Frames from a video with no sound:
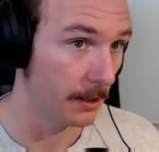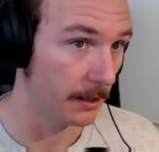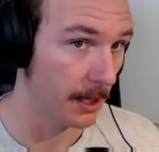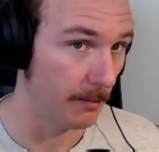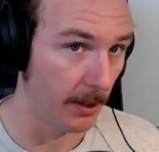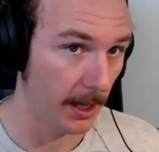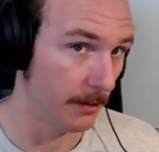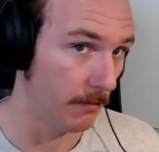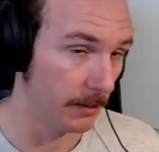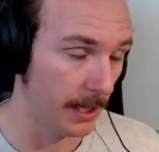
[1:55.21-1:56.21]
campaign
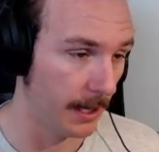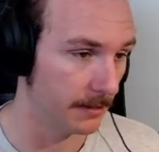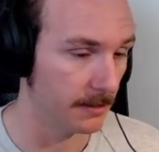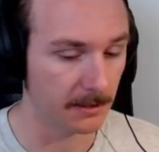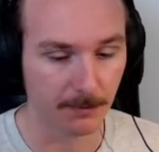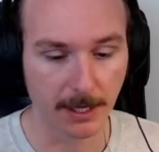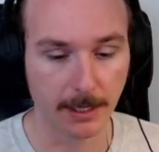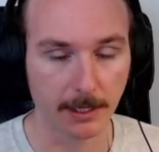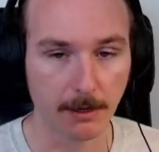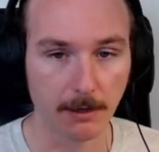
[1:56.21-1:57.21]
or the ad set,
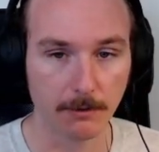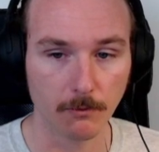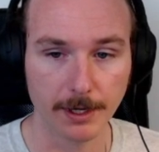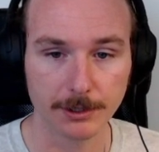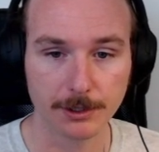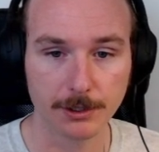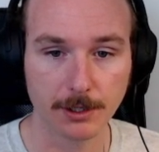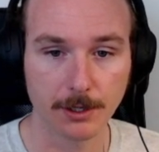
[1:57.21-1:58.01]
depending on which